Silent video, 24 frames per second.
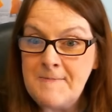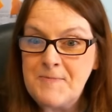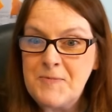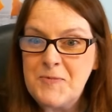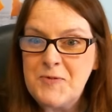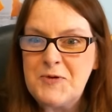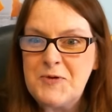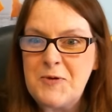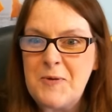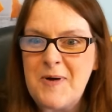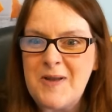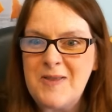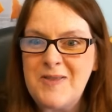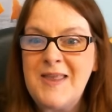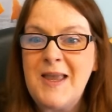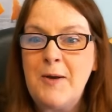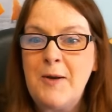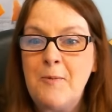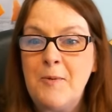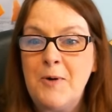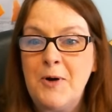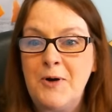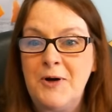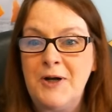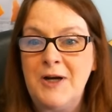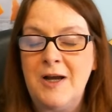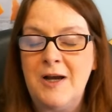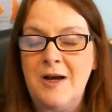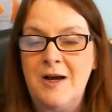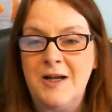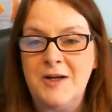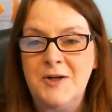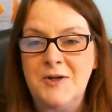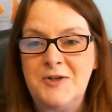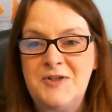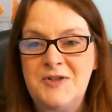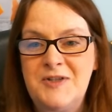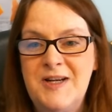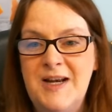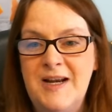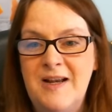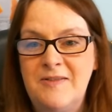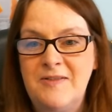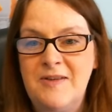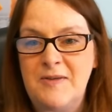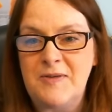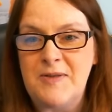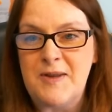So I think we're going to
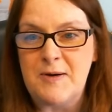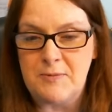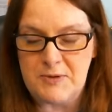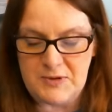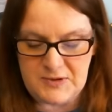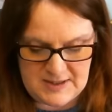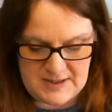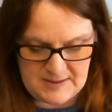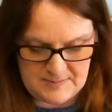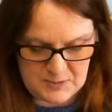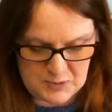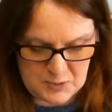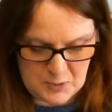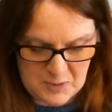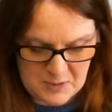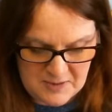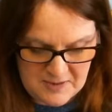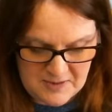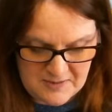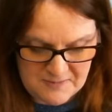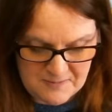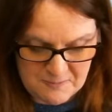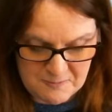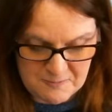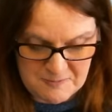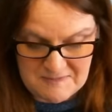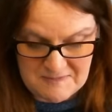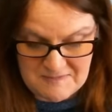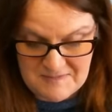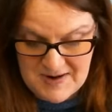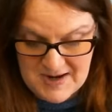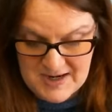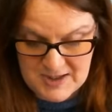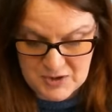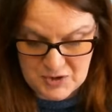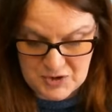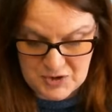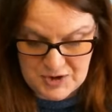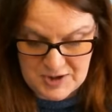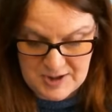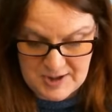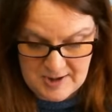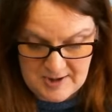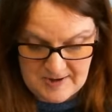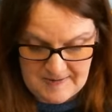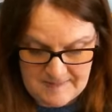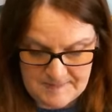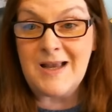understand that there was some sort of revenge
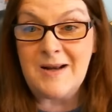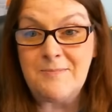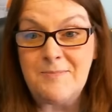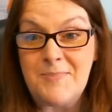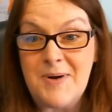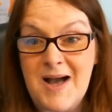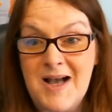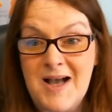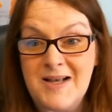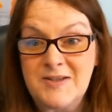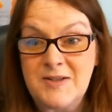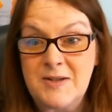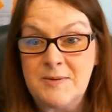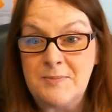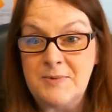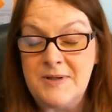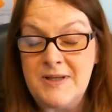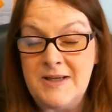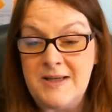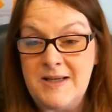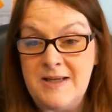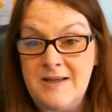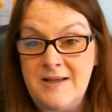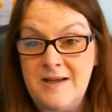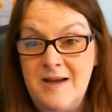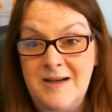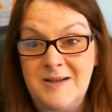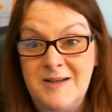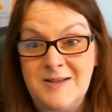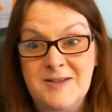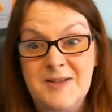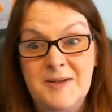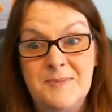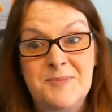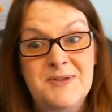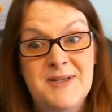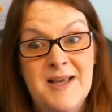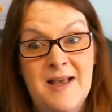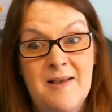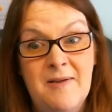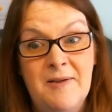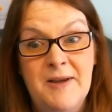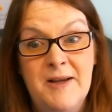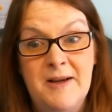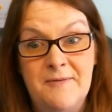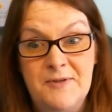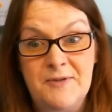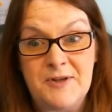here, and possibly uh, some
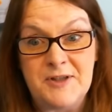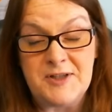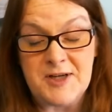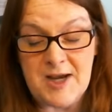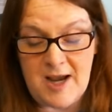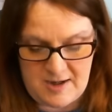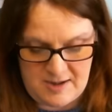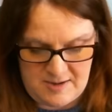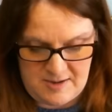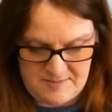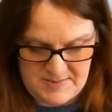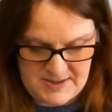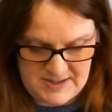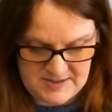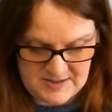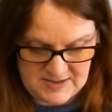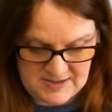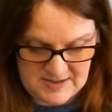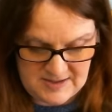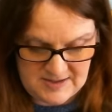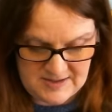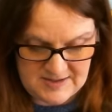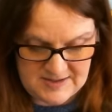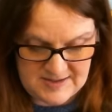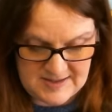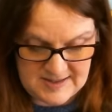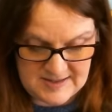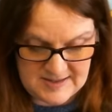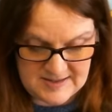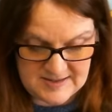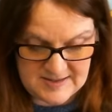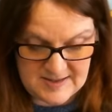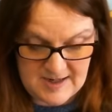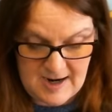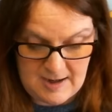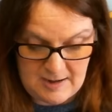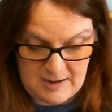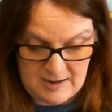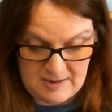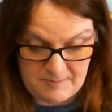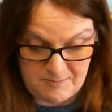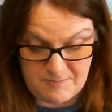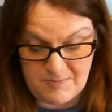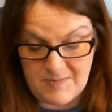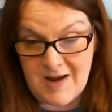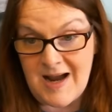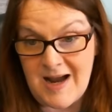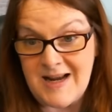selling of the documents, since I...
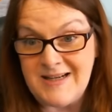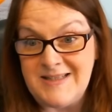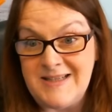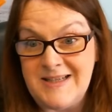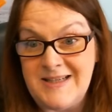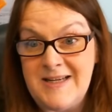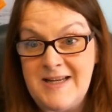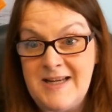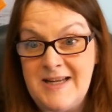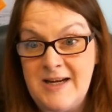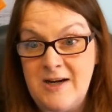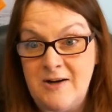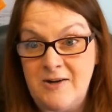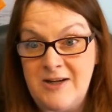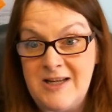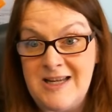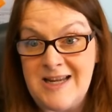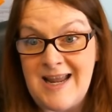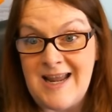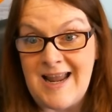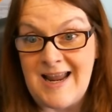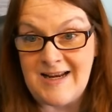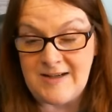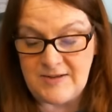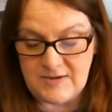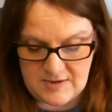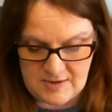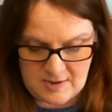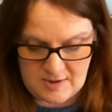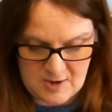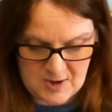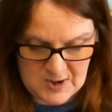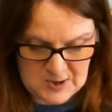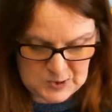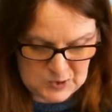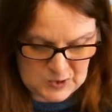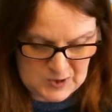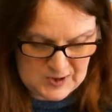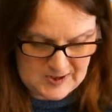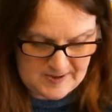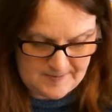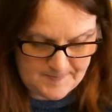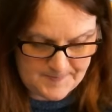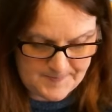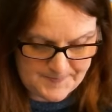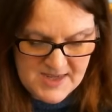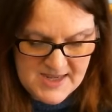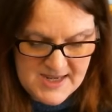I did hear he hates the country.
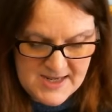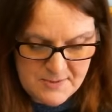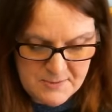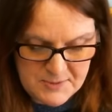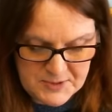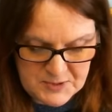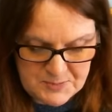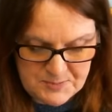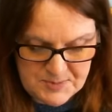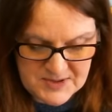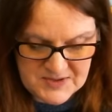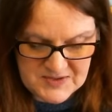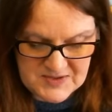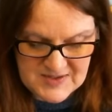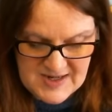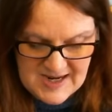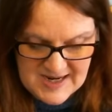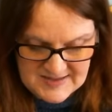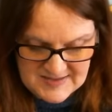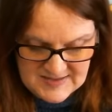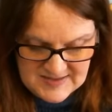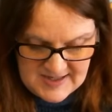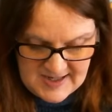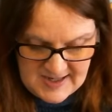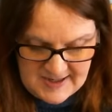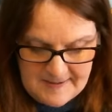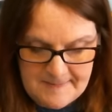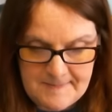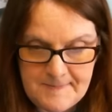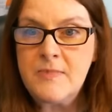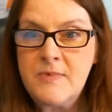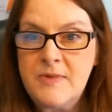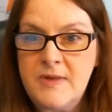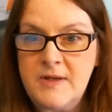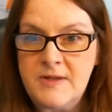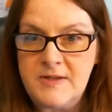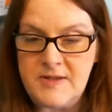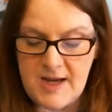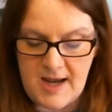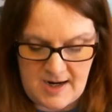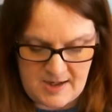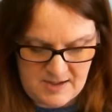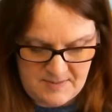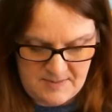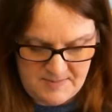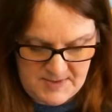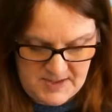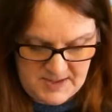He was possessing the
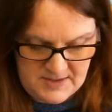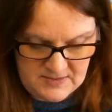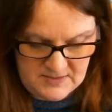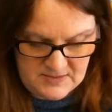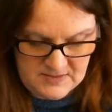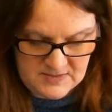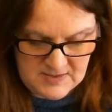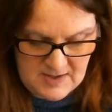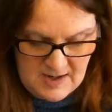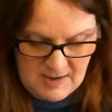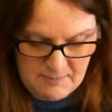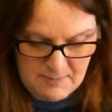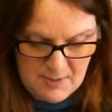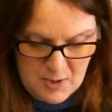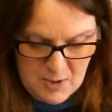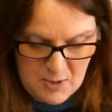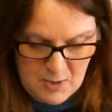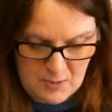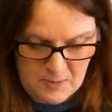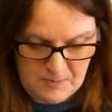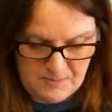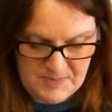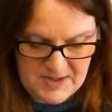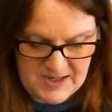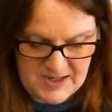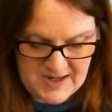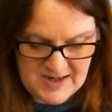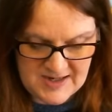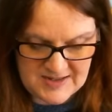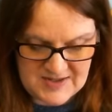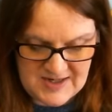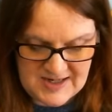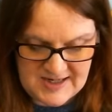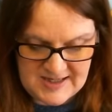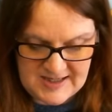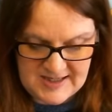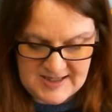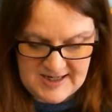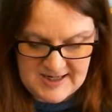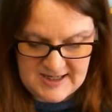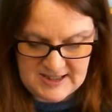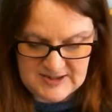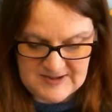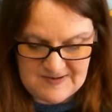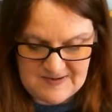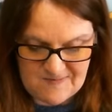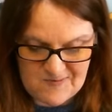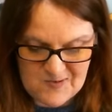documents, I wrote, because he
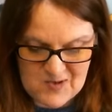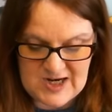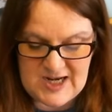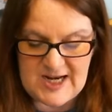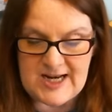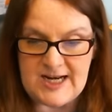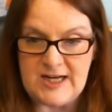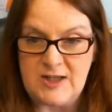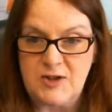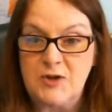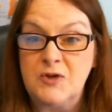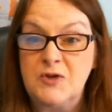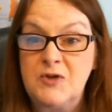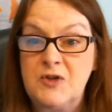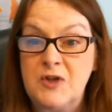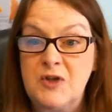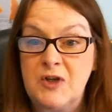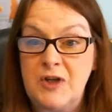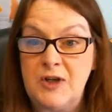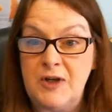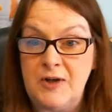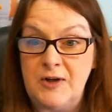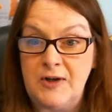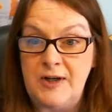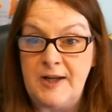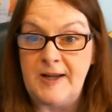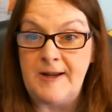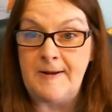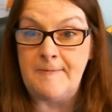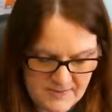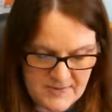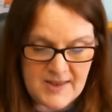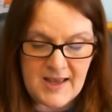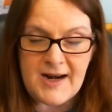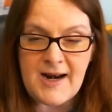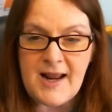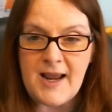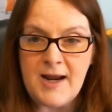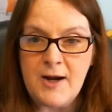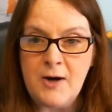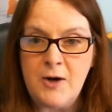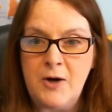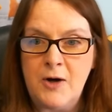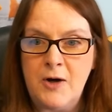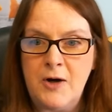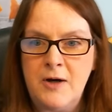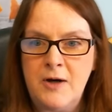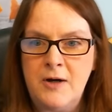needs financial security. Then I
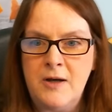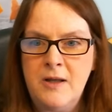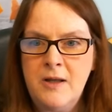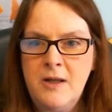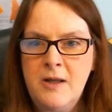heard,